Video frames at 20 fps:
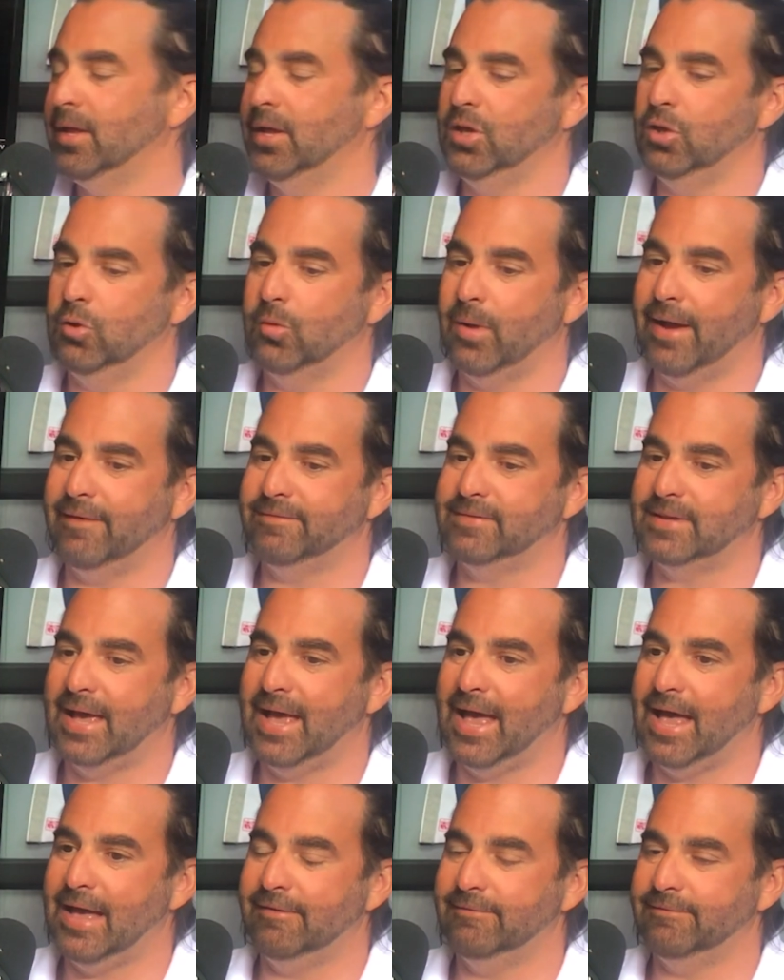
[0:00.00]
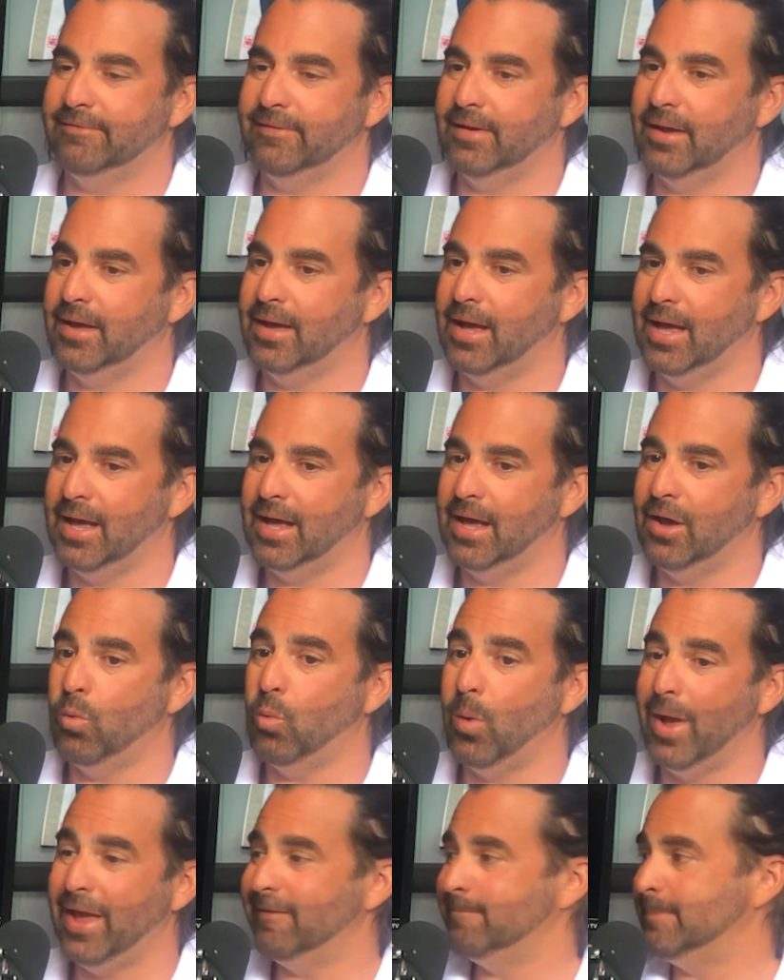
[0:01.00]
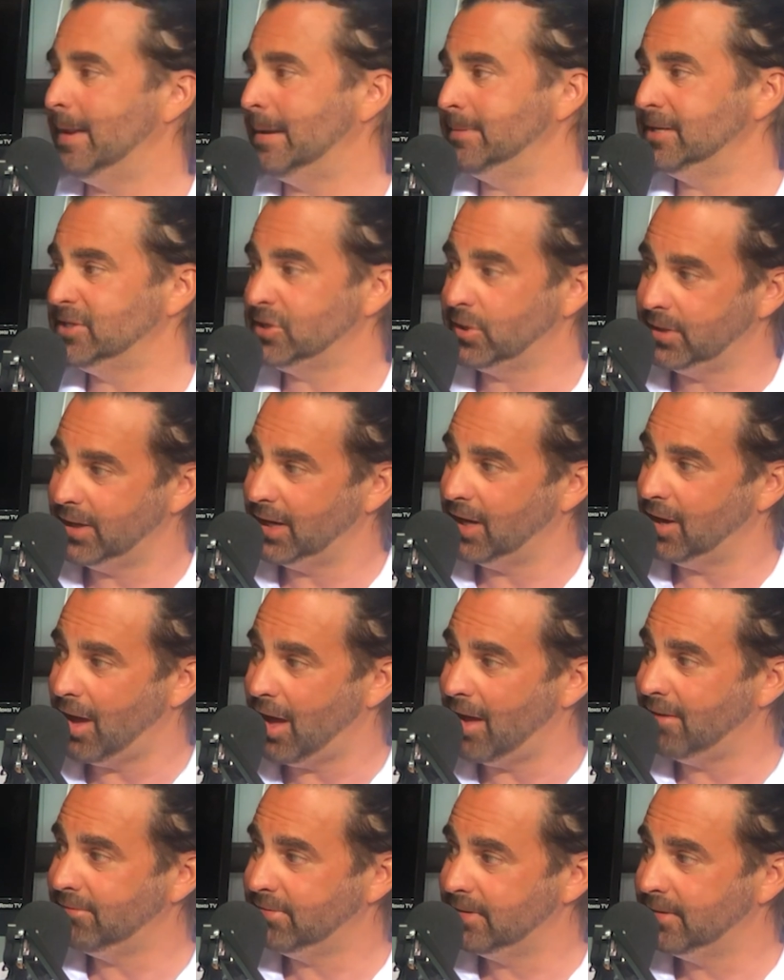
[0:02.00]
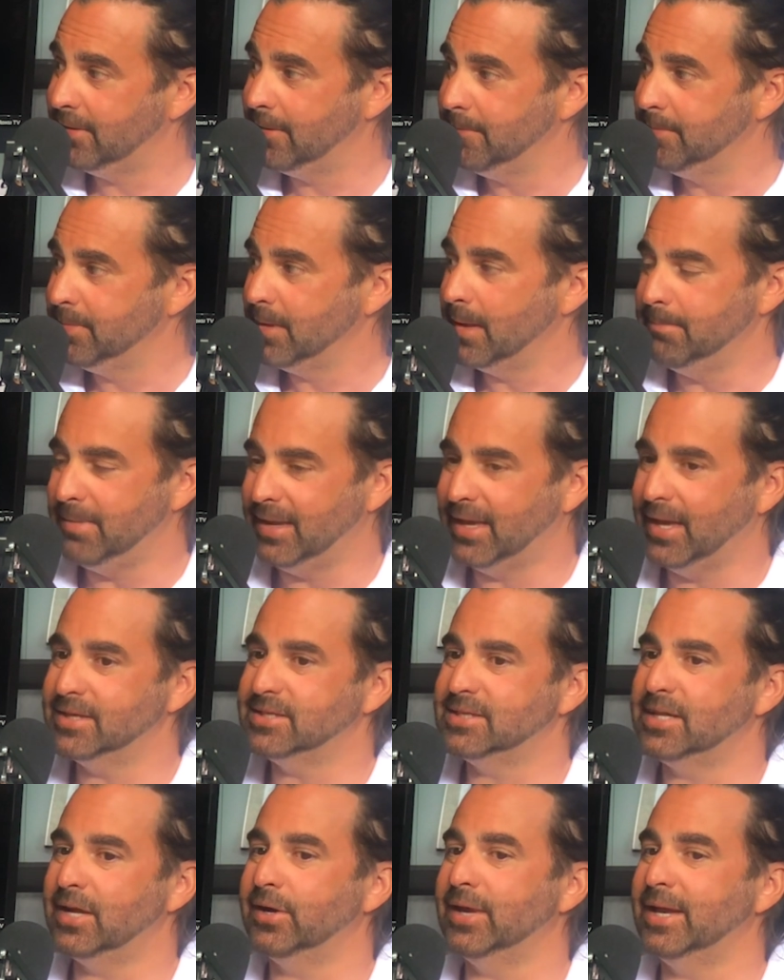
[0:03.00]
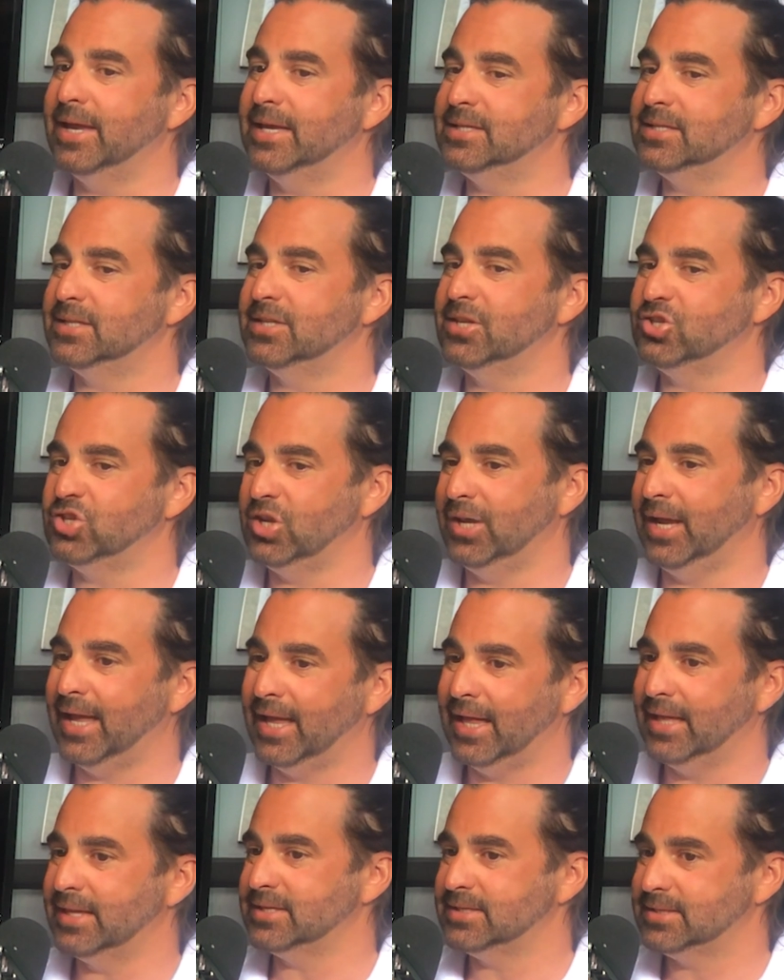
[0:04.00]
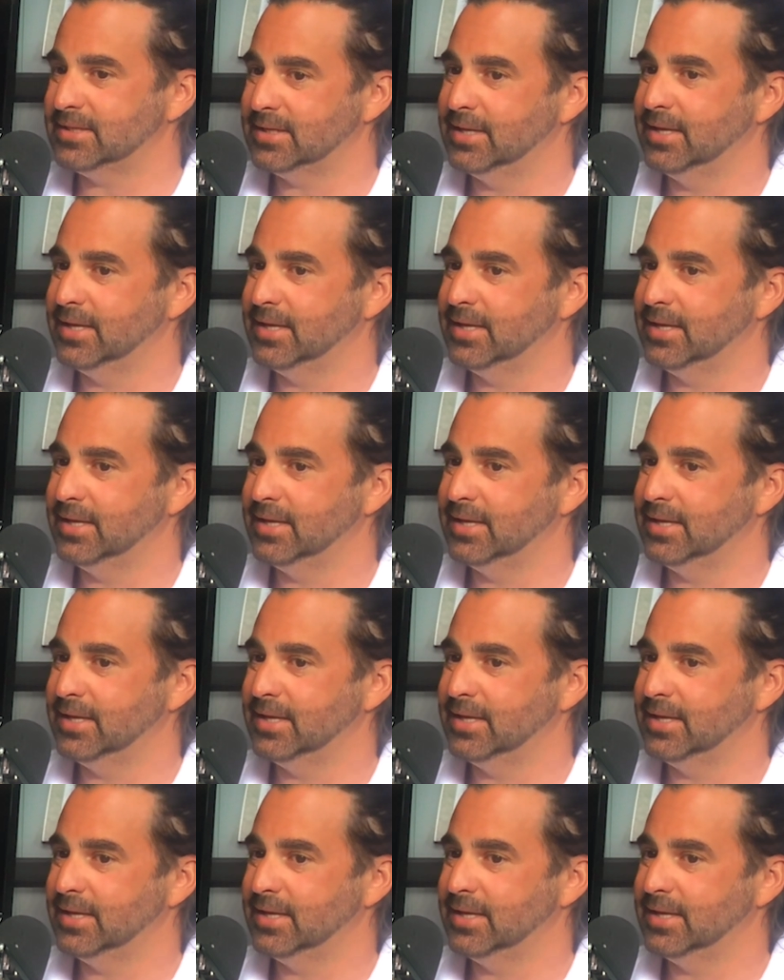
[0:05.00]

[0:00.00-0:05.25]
You have to have a way of maybe turning it off, because there is the chance